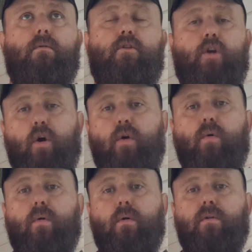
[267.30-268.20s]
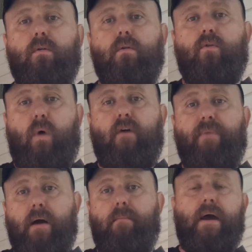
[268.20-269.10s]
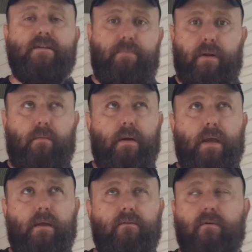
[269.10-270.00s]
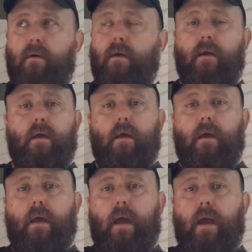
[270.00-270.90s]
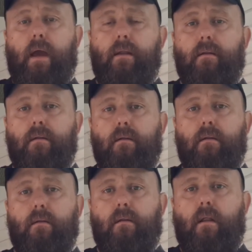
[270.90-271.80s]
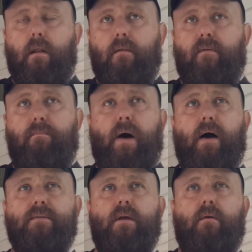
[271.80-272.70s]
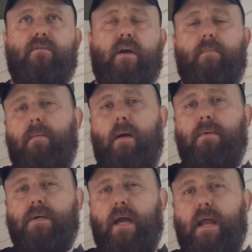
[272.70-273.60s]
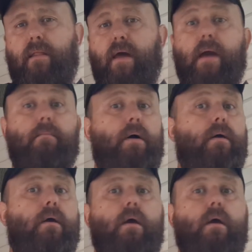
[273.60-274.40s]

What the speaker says: 2 12-pound bags of pinto beans and some pasta. I don't exactly remember how much I had of that, but